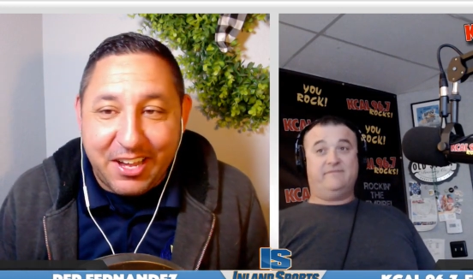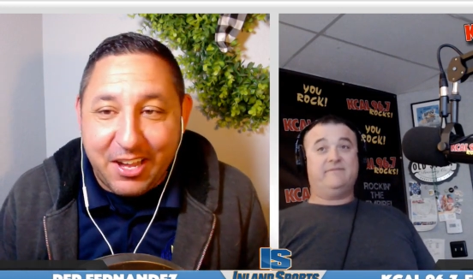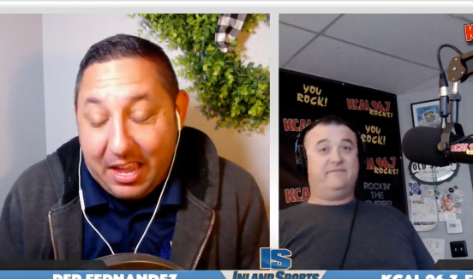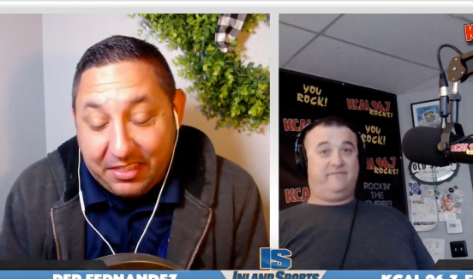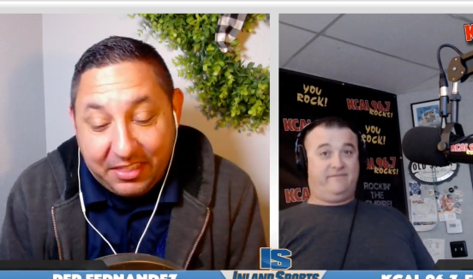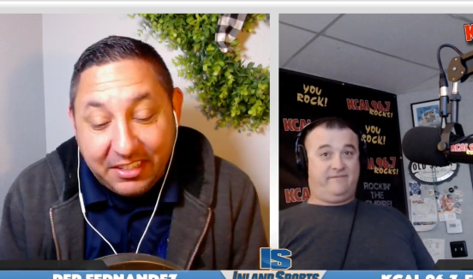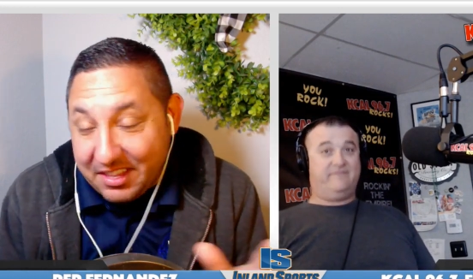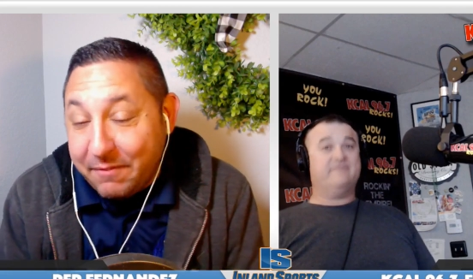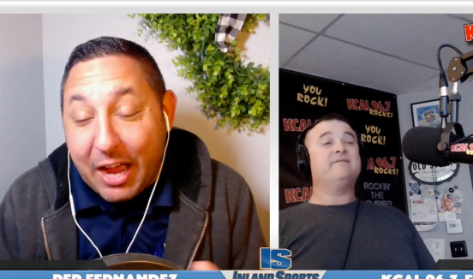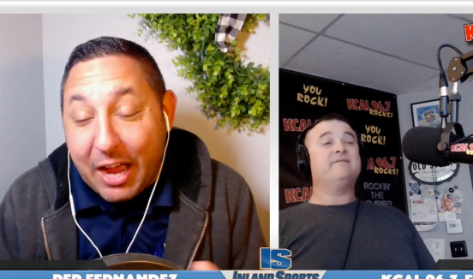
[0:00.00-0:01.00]
Speaker 1: I, listen,
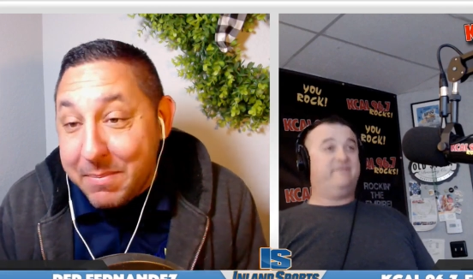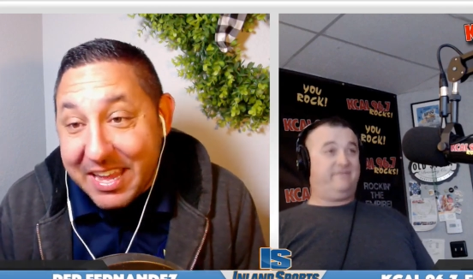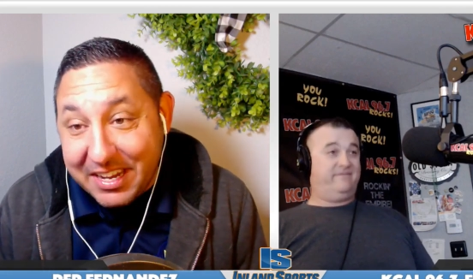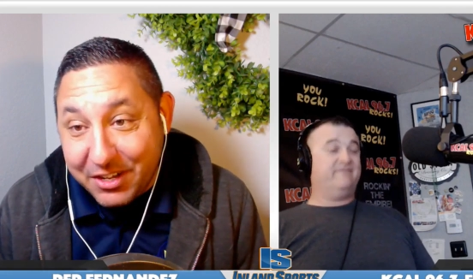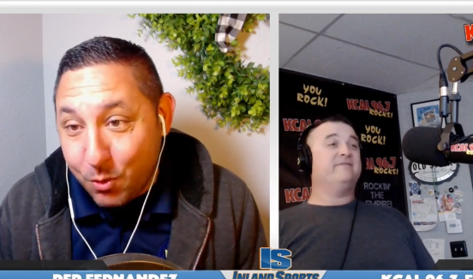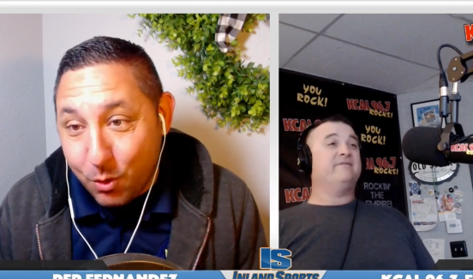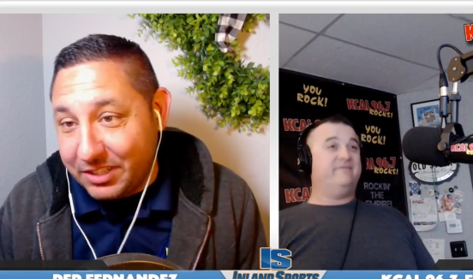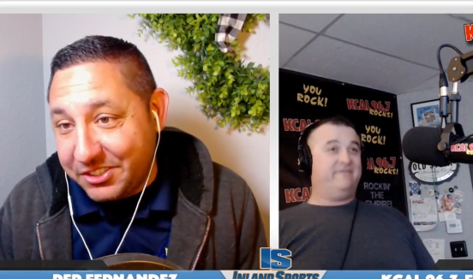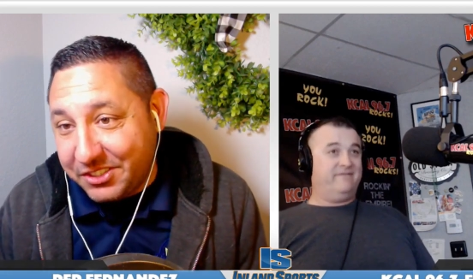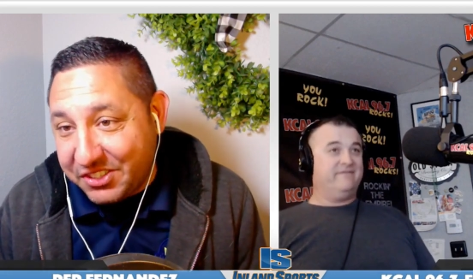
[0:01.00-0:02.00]
they've dominated New
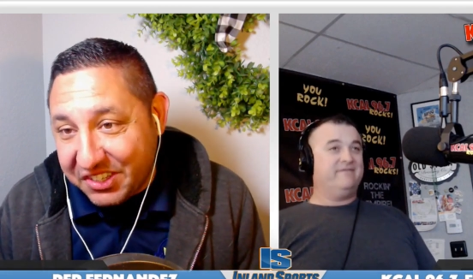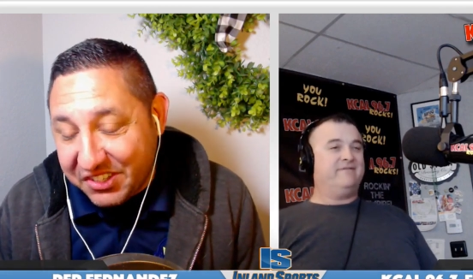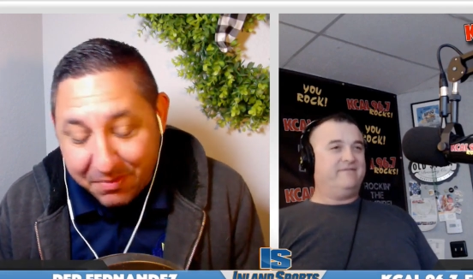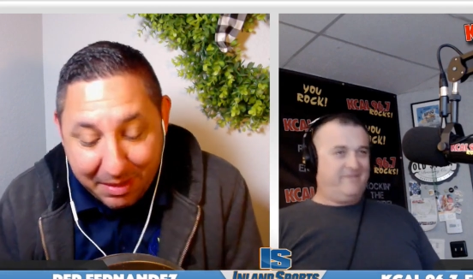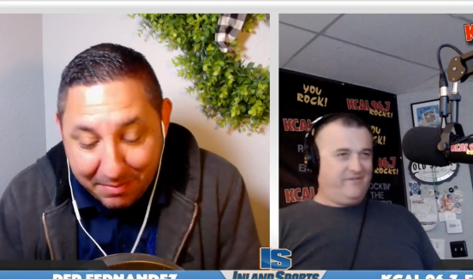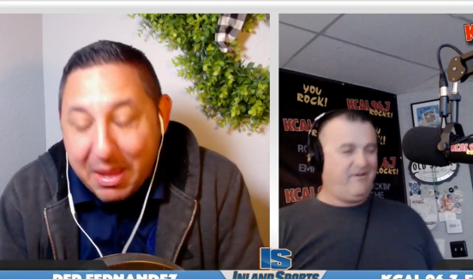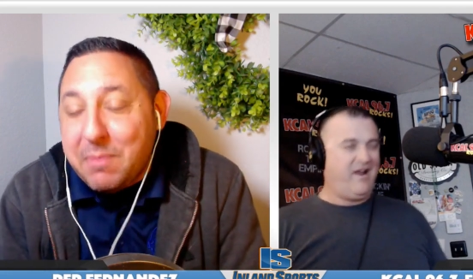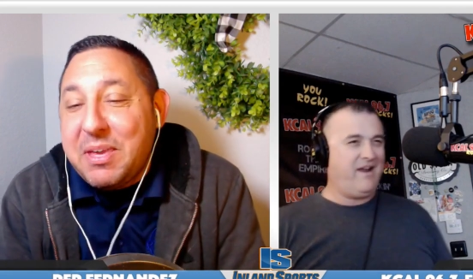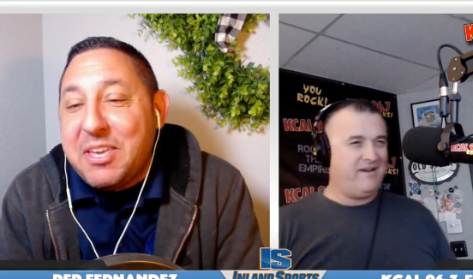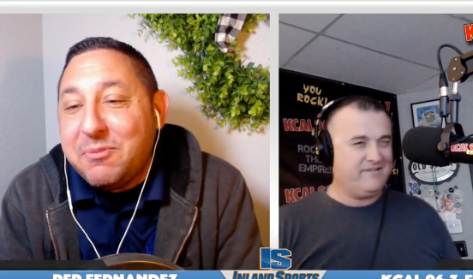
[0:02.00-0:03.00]
Orleans this season, but
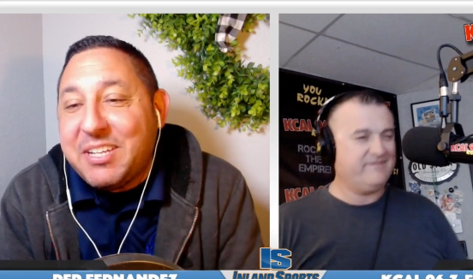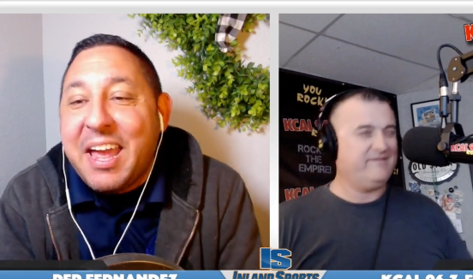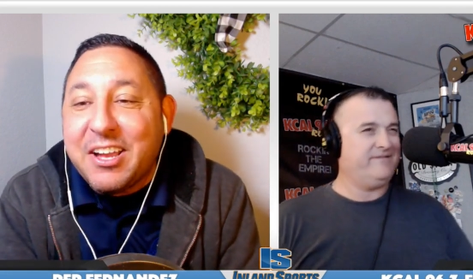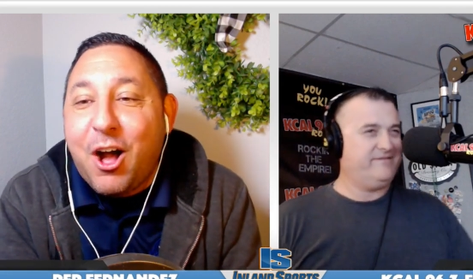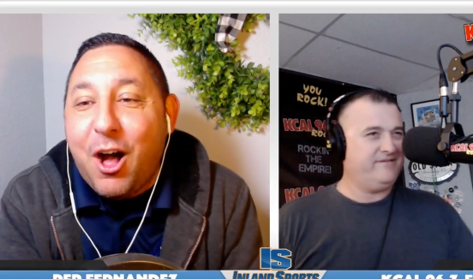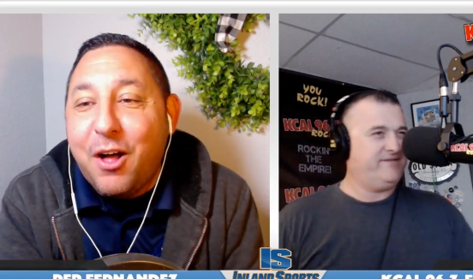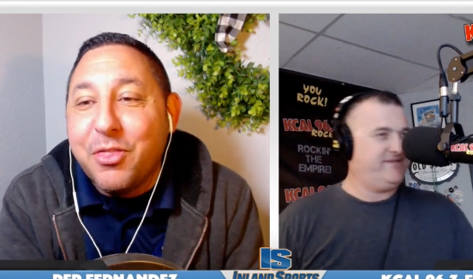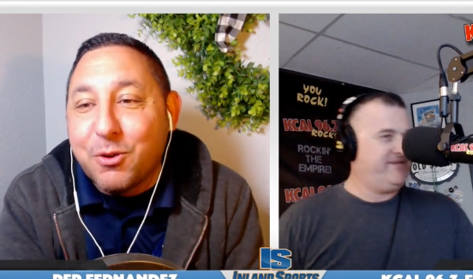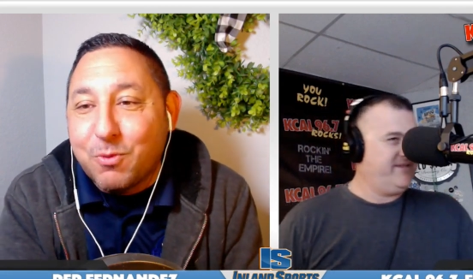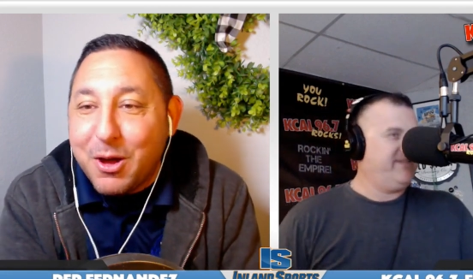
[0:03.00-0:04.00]
maybe you tank on
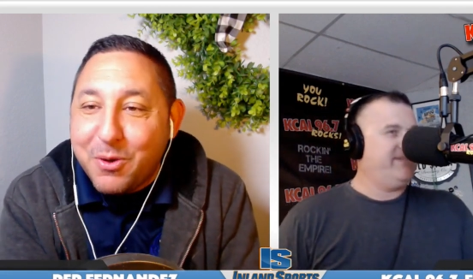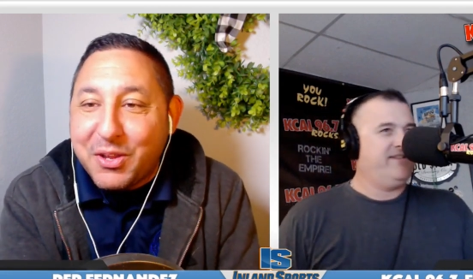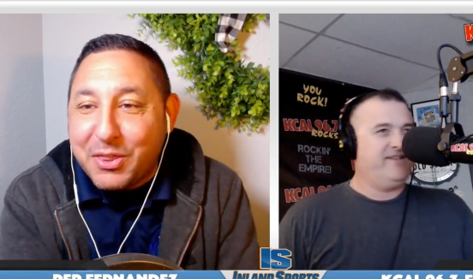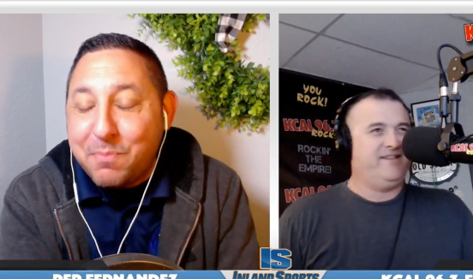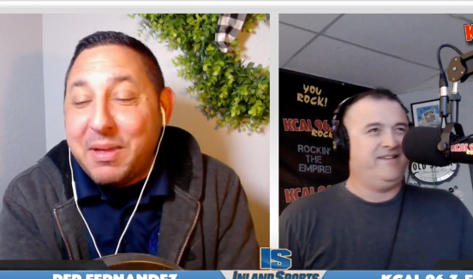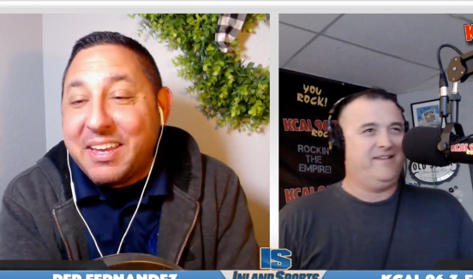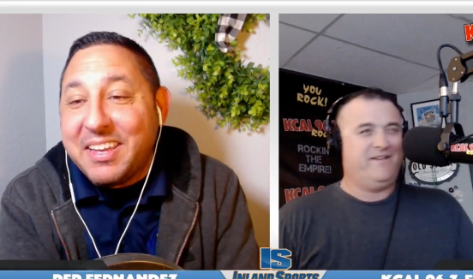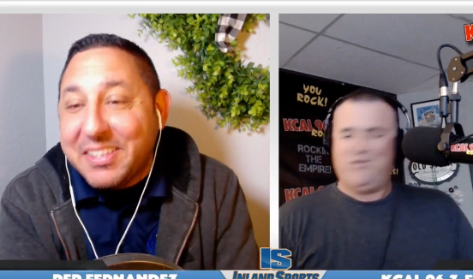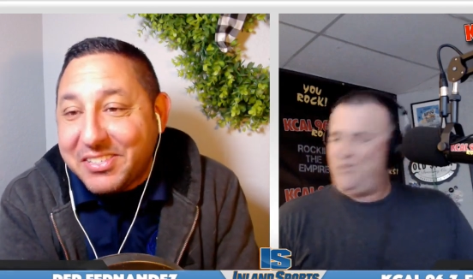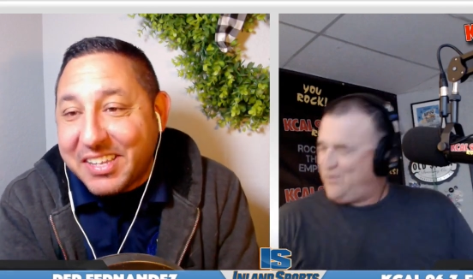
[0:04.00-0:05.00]
the road in the Big
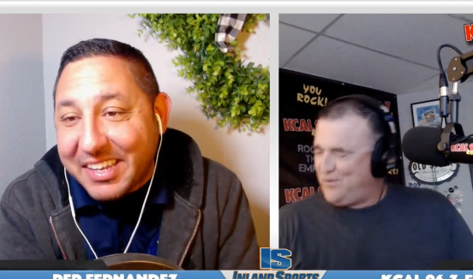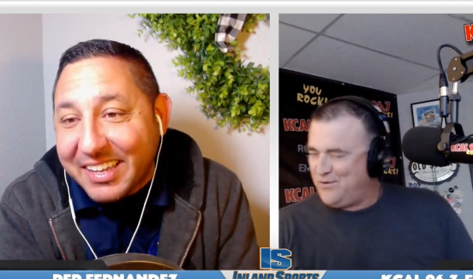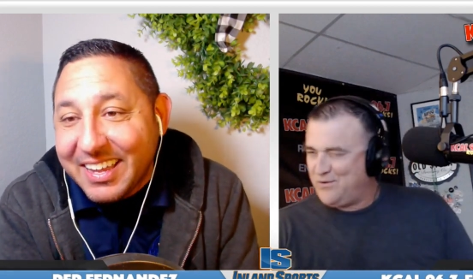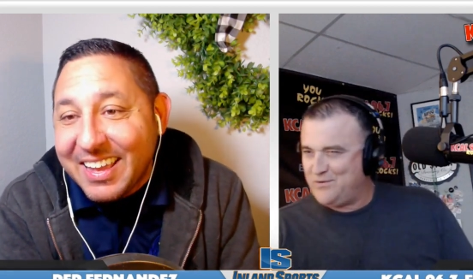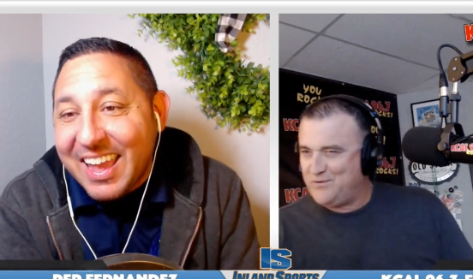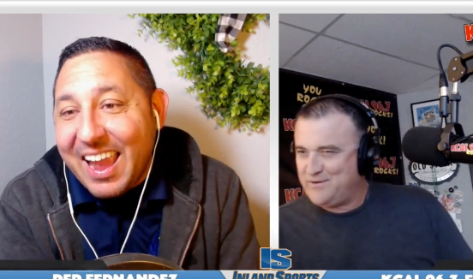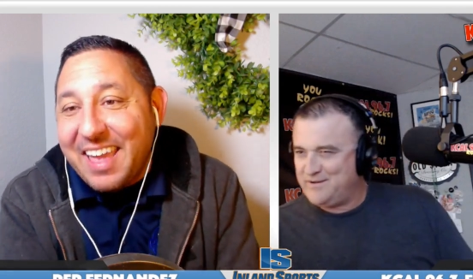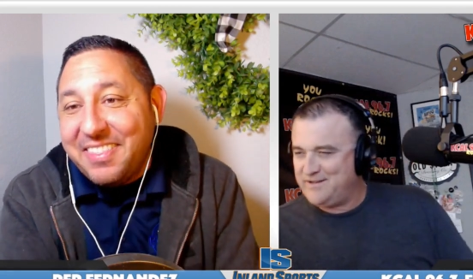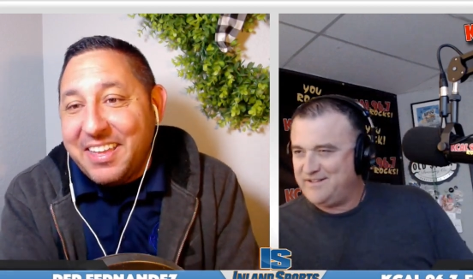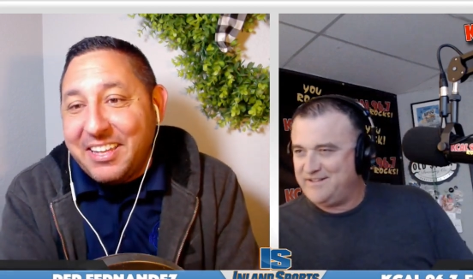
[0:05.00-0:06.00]
Easy
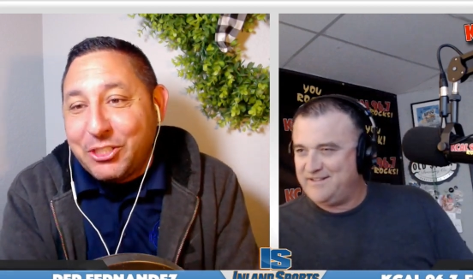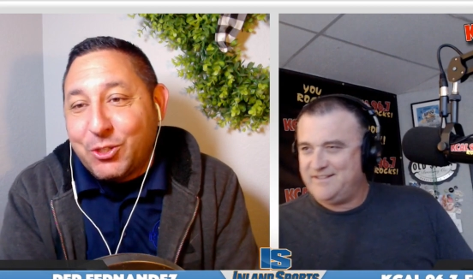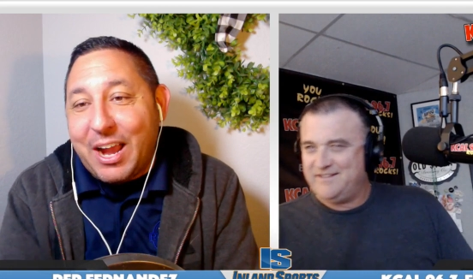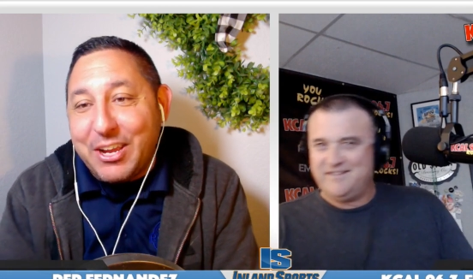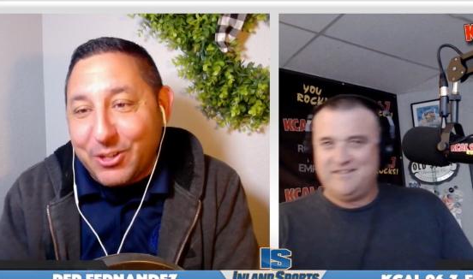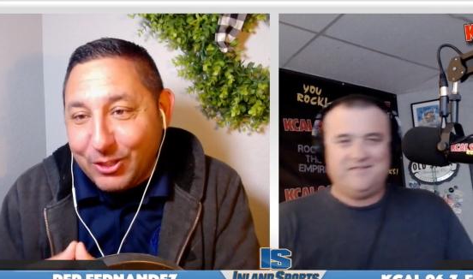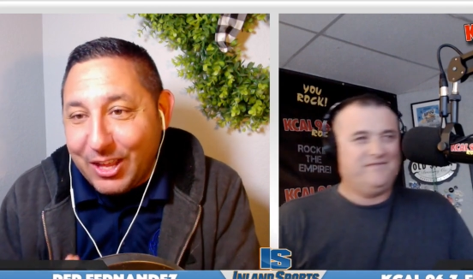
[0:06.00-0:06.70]
and then try your